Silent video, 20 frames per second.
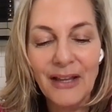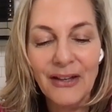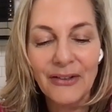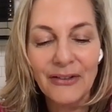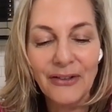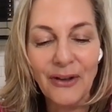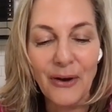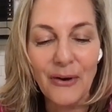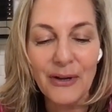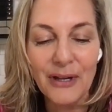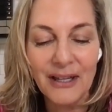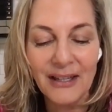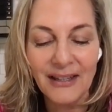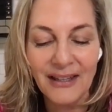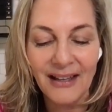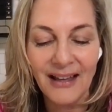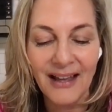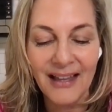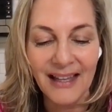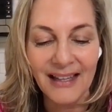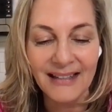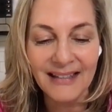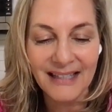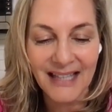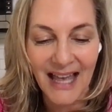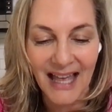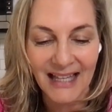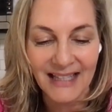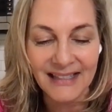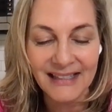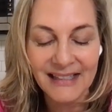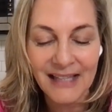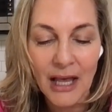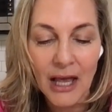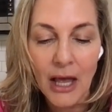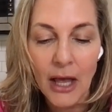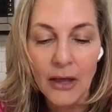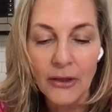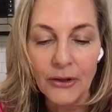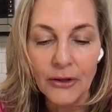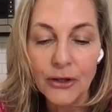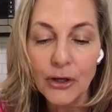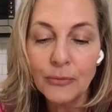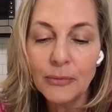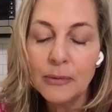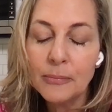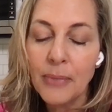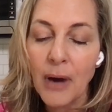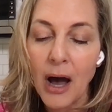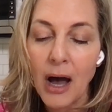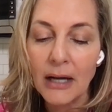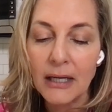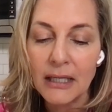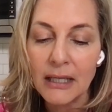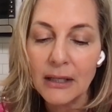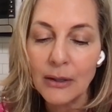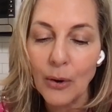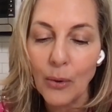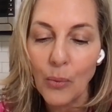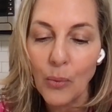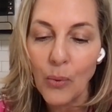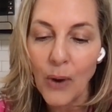So it says, the human body,